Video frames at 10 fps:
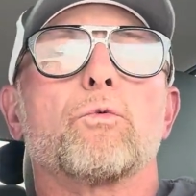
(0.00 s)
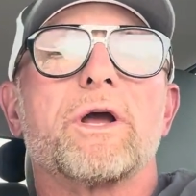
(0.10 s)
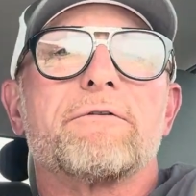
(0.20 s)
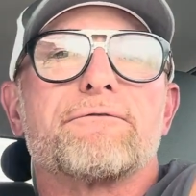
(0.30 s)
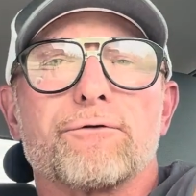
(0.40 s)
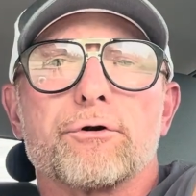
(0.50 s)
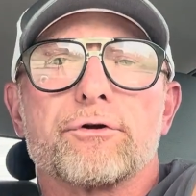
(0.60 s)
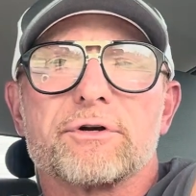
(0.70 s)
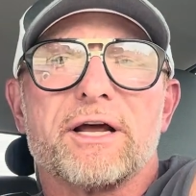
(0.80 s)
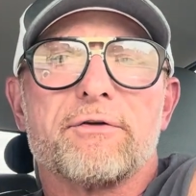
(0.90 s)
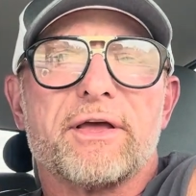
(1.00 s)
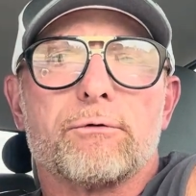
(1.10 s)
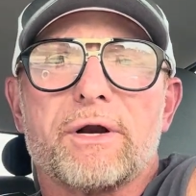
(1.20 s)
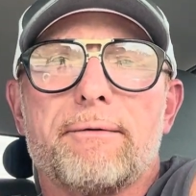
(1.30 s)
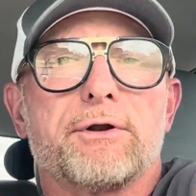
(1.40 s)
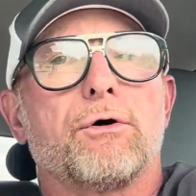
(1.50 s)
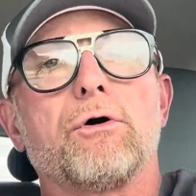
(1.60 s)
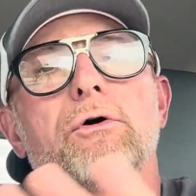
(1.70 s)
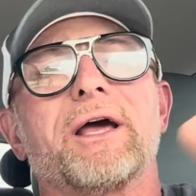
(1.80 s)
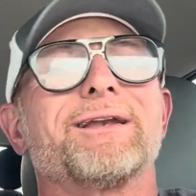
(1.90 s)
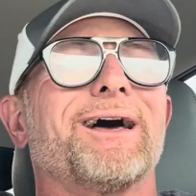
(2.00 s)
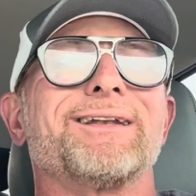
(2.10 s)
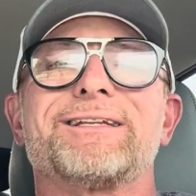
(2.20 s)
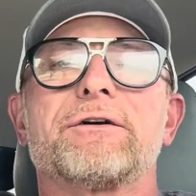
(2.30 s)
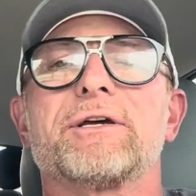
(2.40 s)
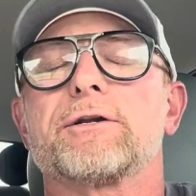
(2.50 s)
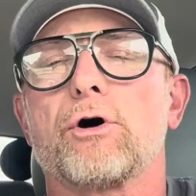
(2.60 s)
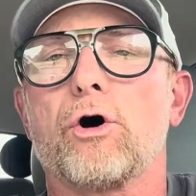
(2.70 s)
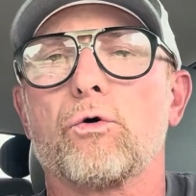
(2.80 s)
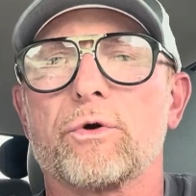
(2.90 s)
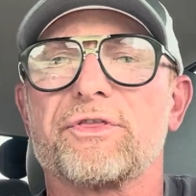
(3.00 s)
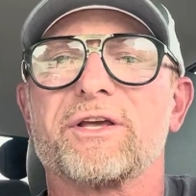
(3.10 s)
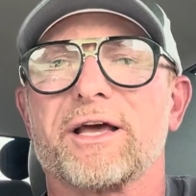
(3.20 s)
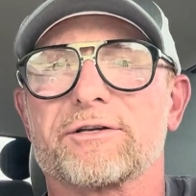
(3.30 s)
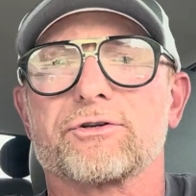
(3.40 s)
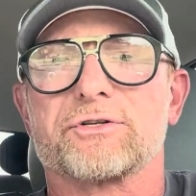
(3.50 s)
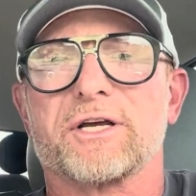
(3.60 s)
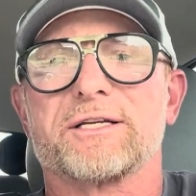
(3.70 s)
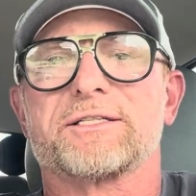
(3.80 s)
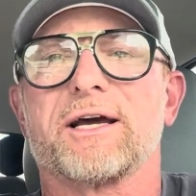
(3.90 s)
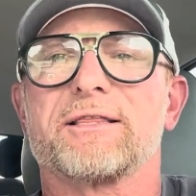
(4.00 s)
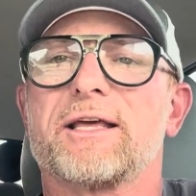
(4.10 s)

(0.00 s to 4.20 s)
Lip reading: way further down that rabbit hole and not dealing at all with the exercise side.